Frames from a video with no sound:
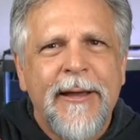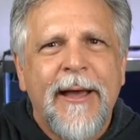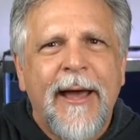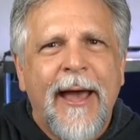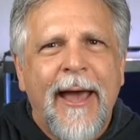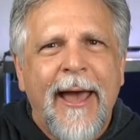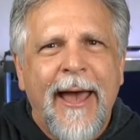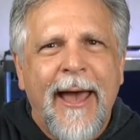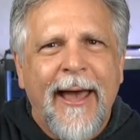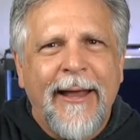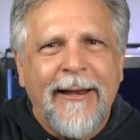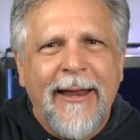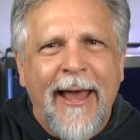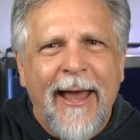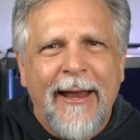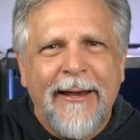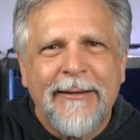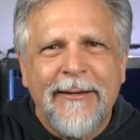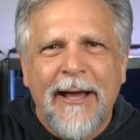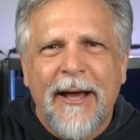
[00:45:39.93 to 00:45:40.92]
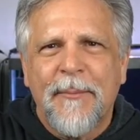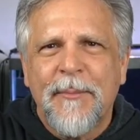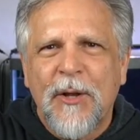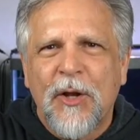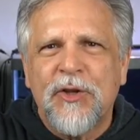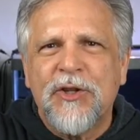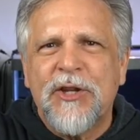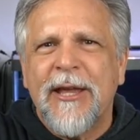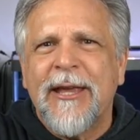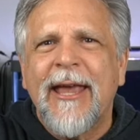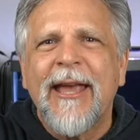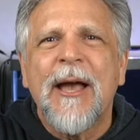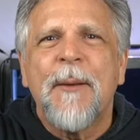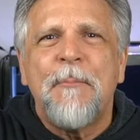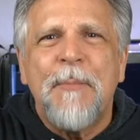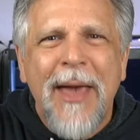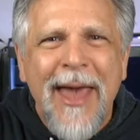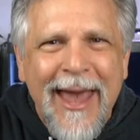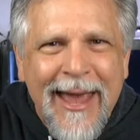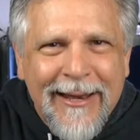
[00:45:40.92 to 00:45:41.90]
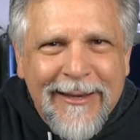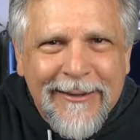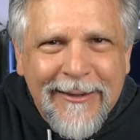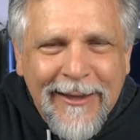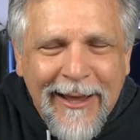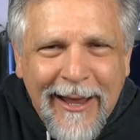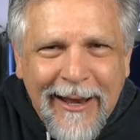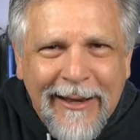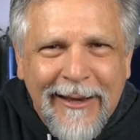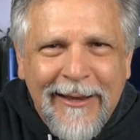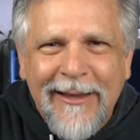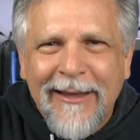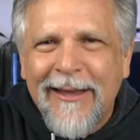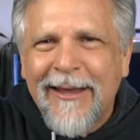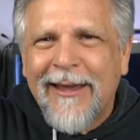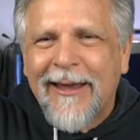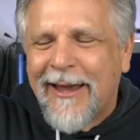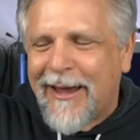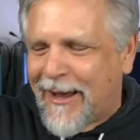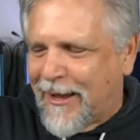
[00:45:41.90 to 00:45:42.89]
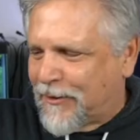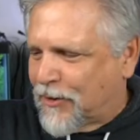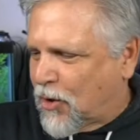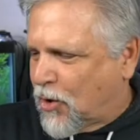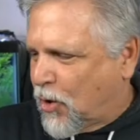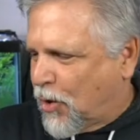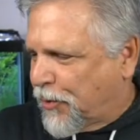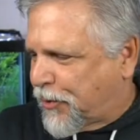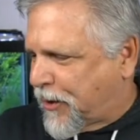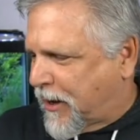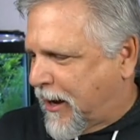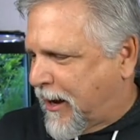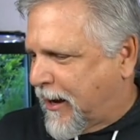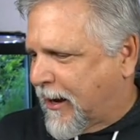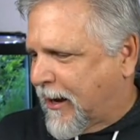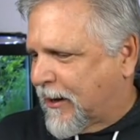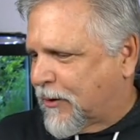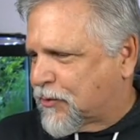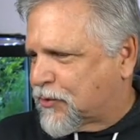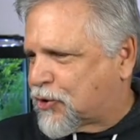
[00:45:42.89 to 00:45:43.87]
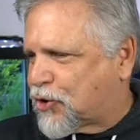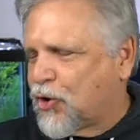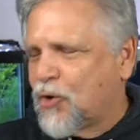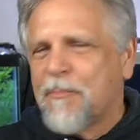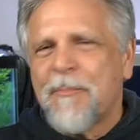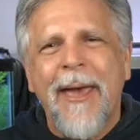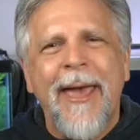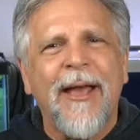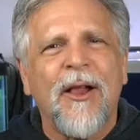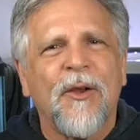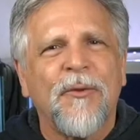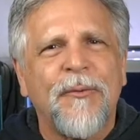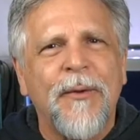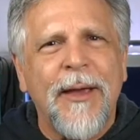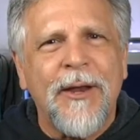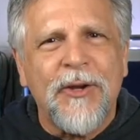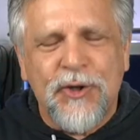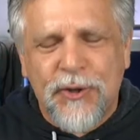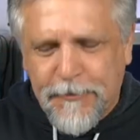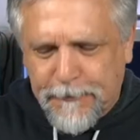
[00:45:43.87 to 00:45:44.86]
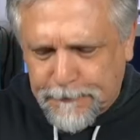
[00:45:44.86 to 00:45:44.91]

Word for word: and and uh, you know digging a pit and and the whole thing. And it was two male fish.